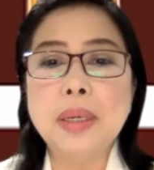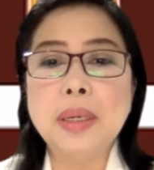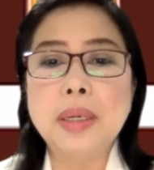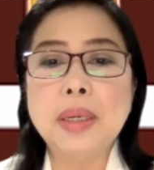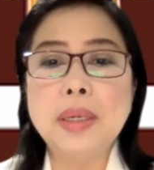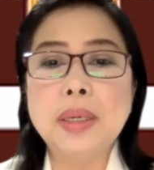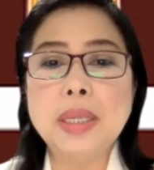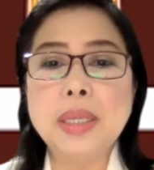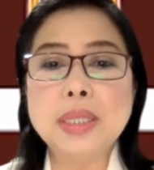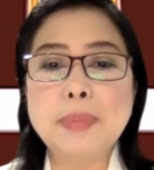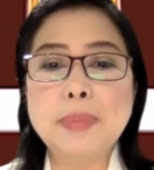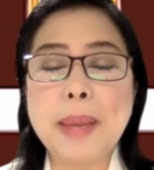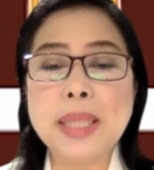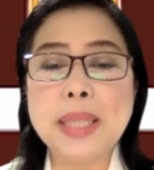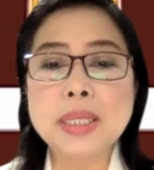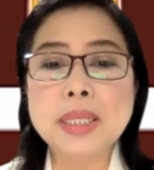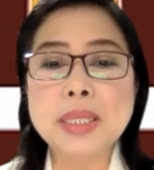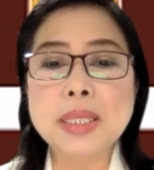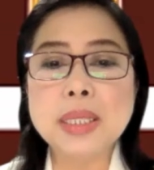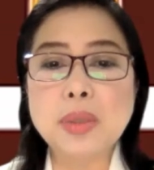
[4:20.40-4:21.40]

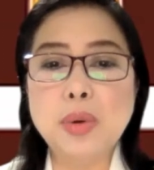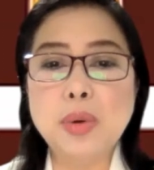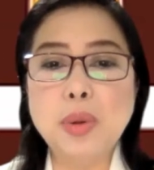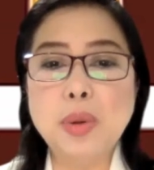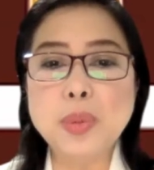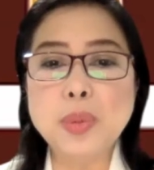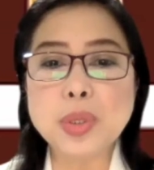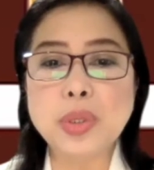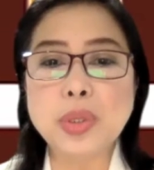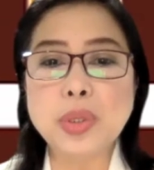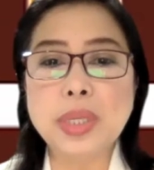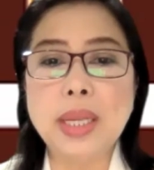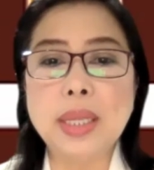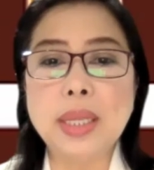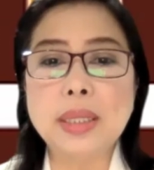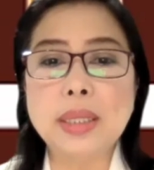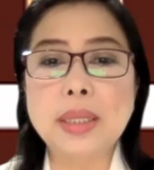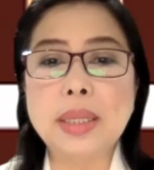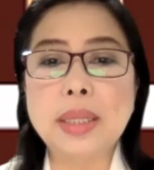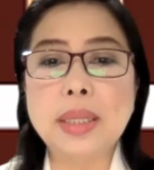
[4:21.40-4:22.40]
response groups or
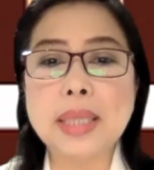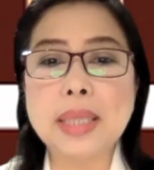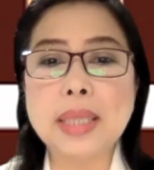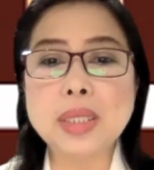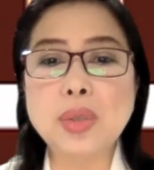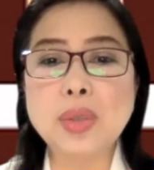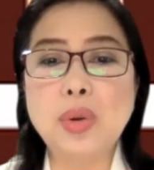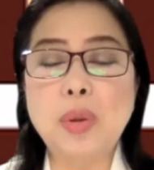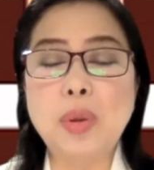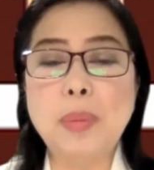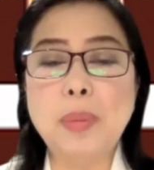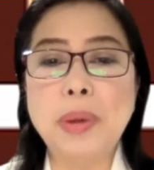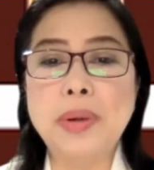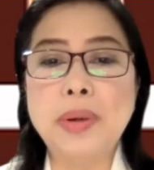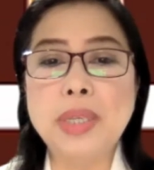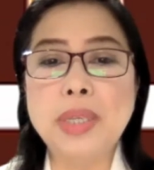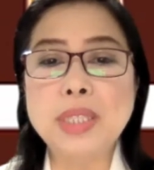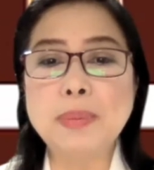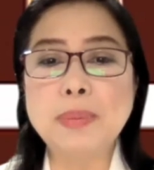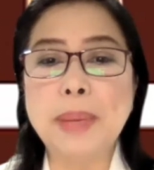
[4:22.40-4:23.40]
the task group on
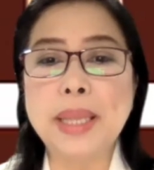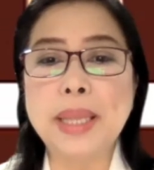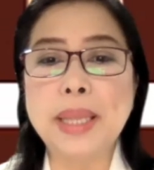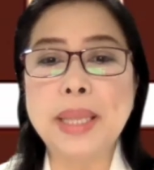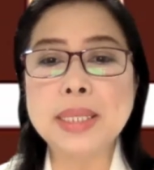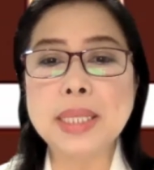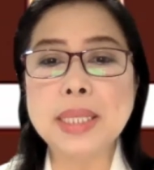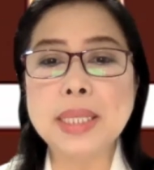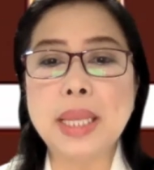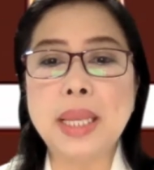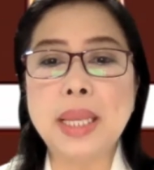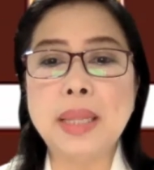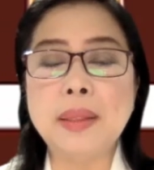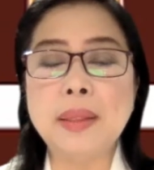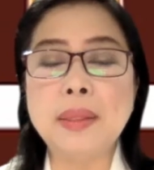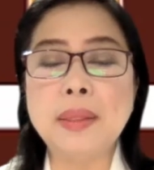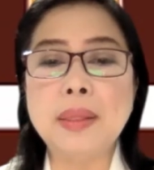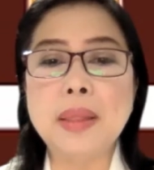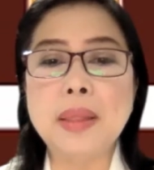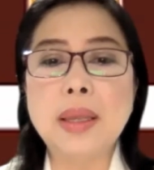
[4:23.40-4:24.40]
response,
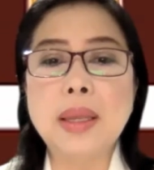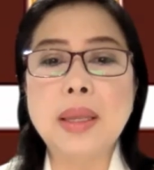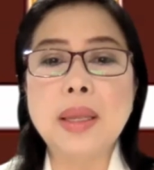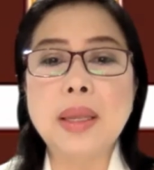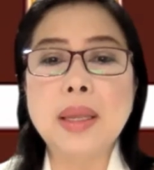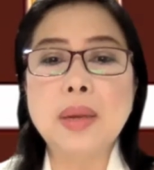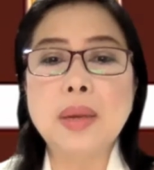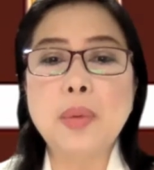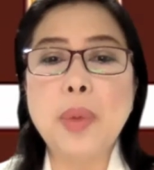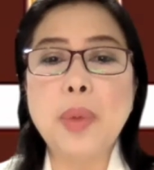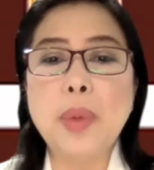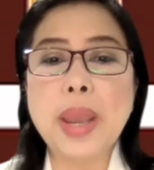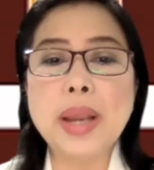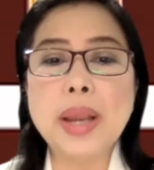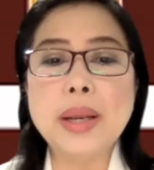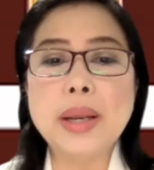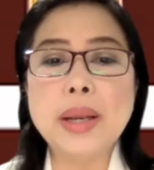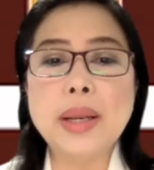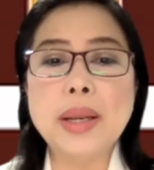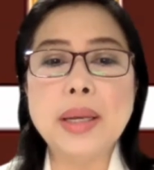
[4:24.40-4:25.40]
and
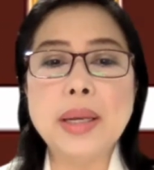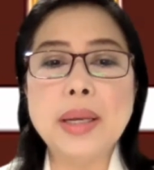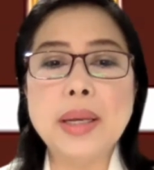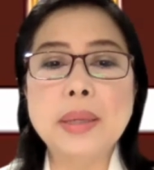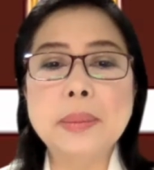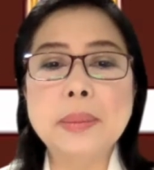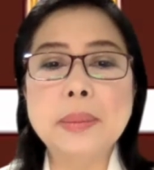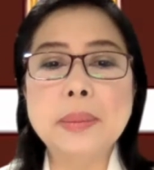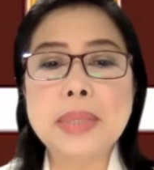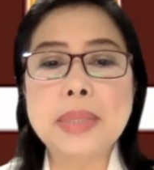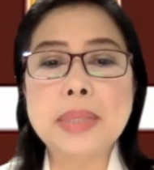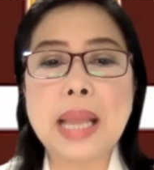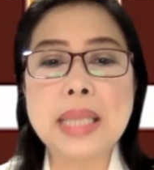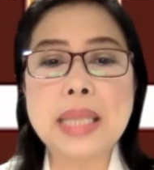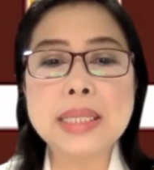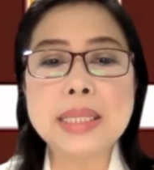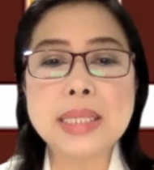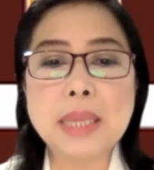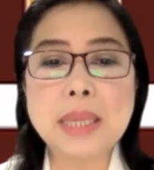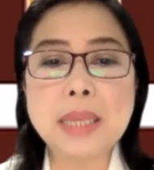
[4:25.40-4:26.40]
where the
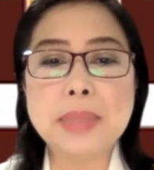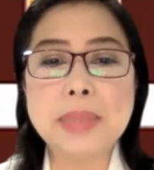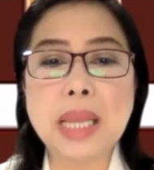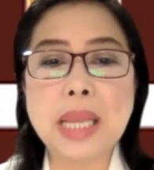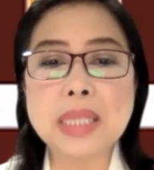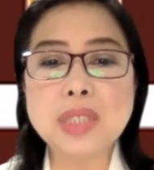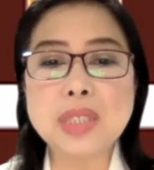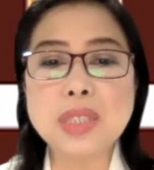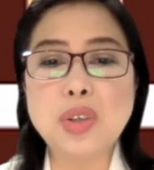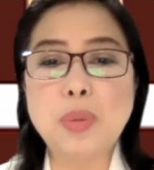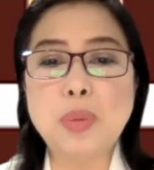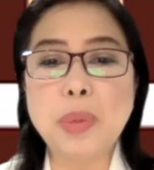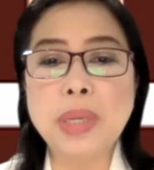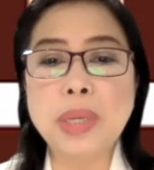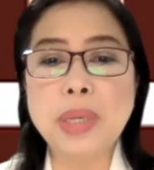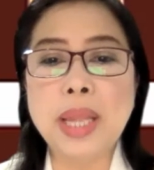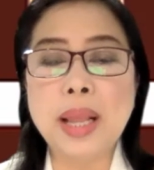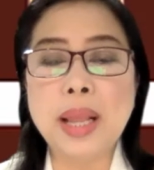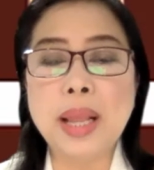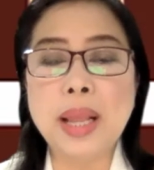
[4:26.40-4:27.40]
sub-task group on
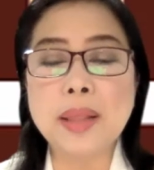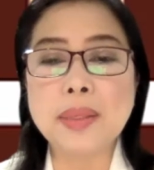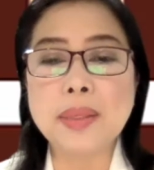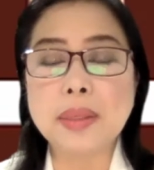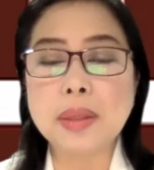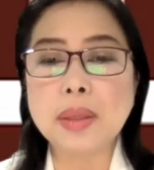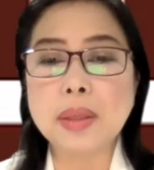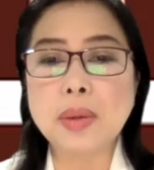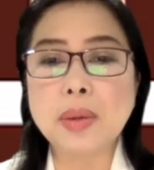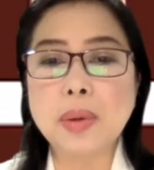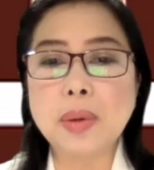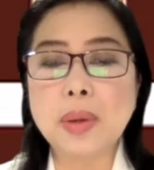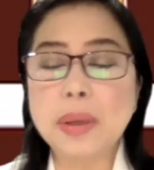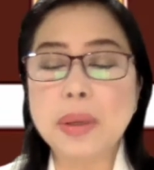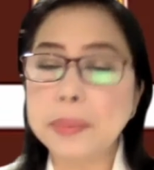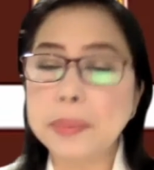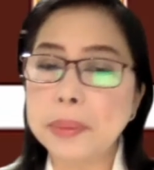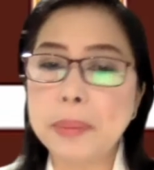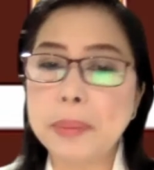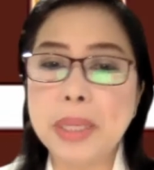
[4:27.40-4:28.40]
health
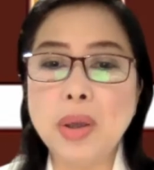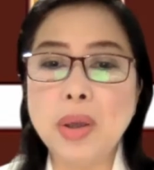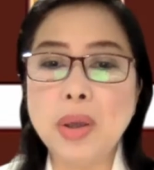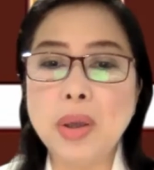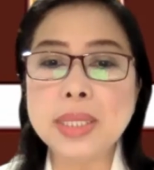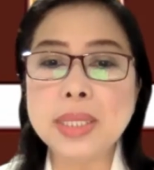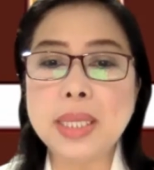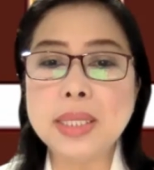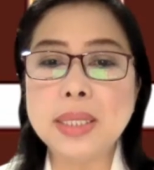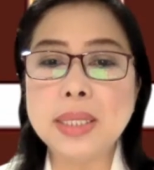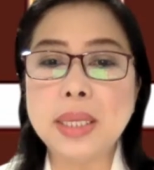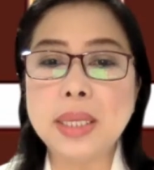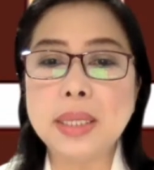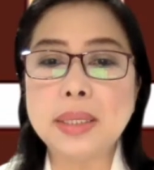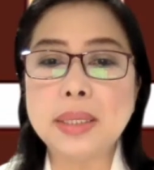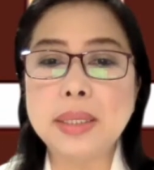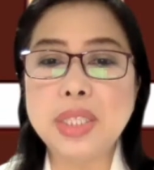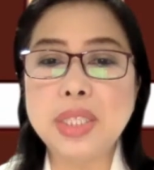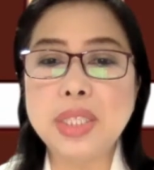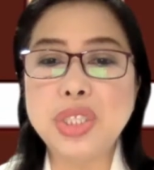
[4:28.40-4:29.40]
belongs is
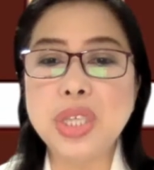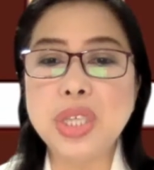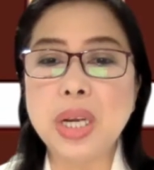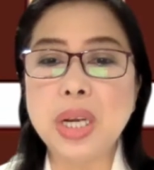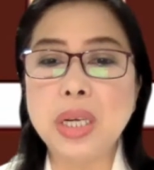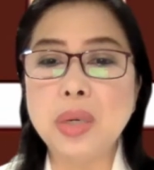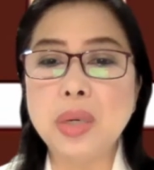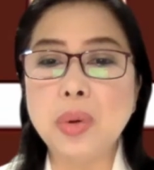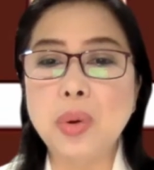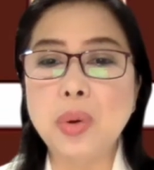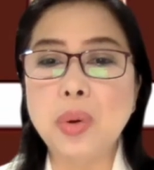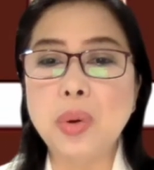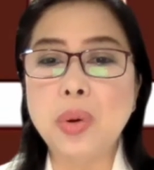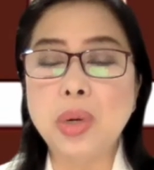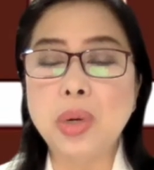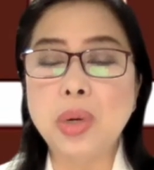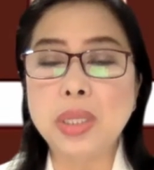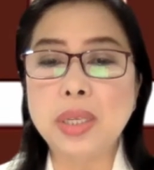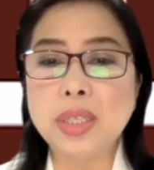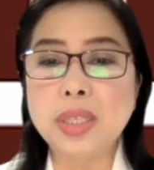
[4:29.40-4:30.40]
the TGRO
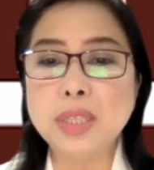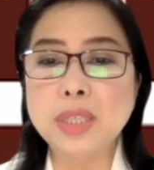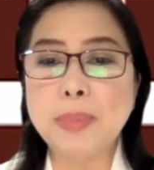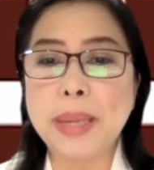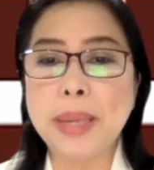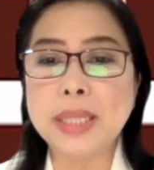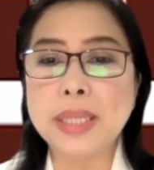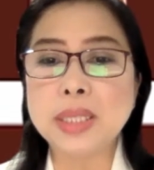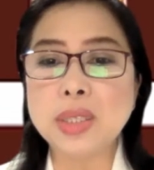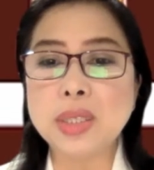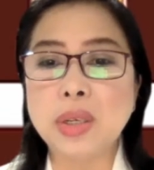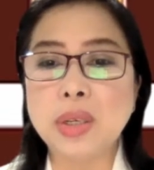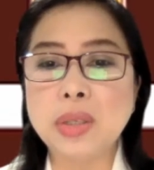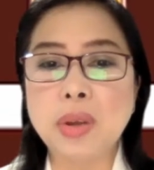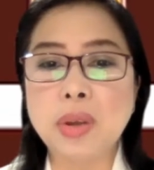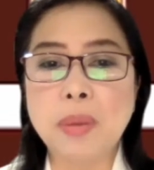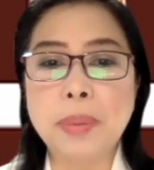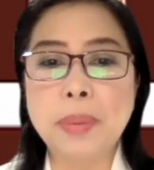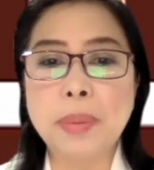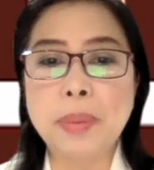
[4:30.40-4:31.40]
or the response on
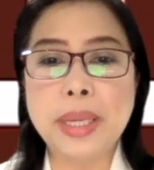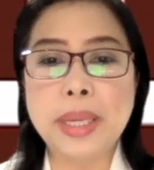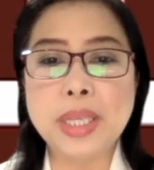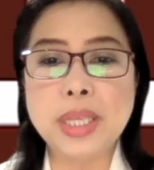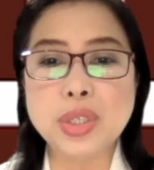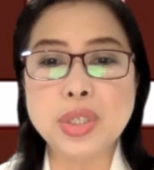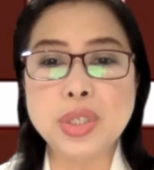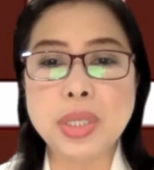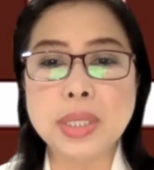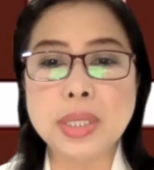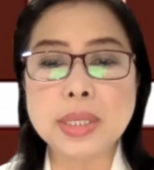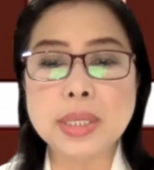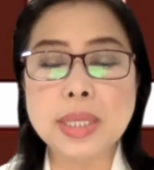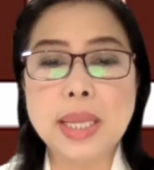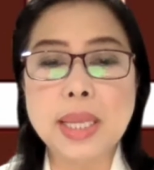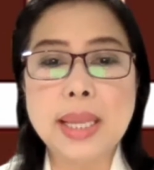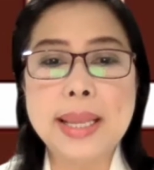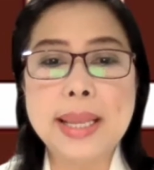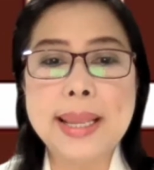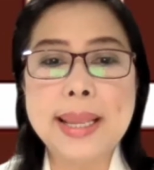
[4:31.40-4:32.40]
operations.
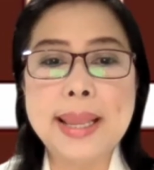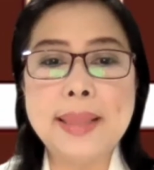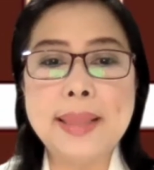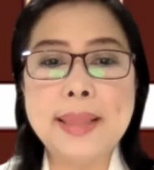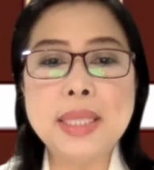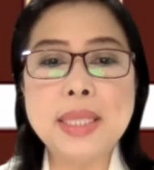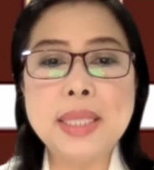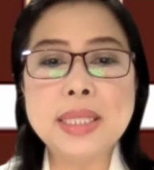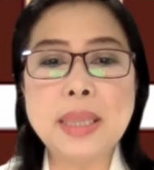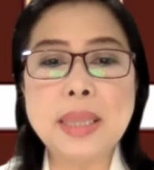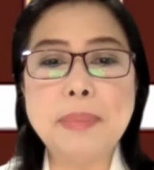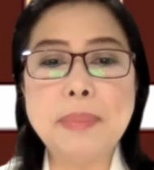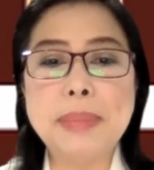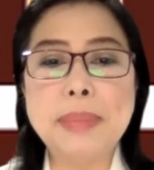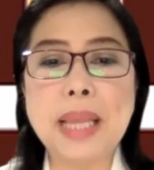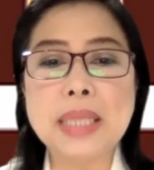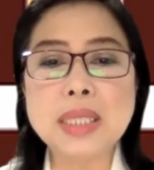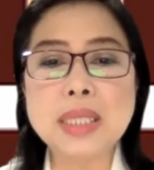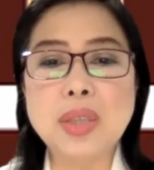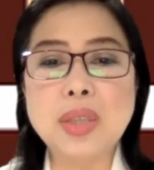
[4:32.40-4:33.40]
And this
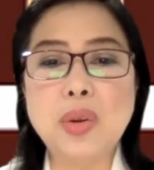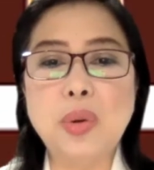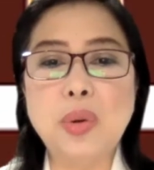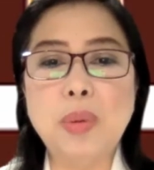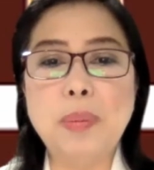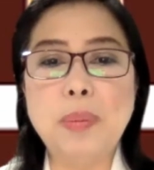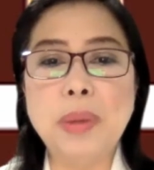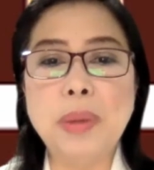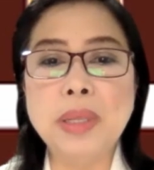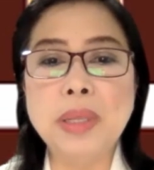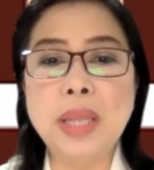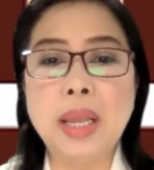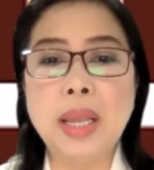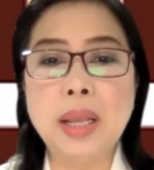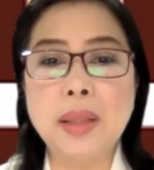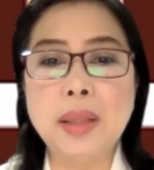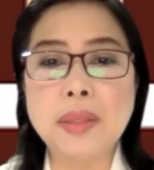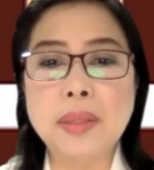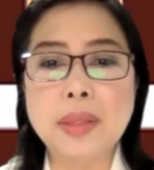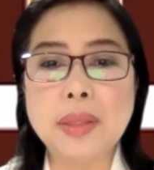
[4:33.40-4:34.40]
sub-task group on
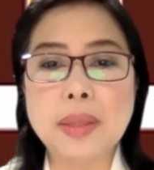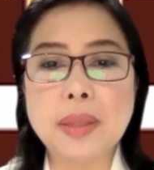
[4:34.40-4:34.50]
health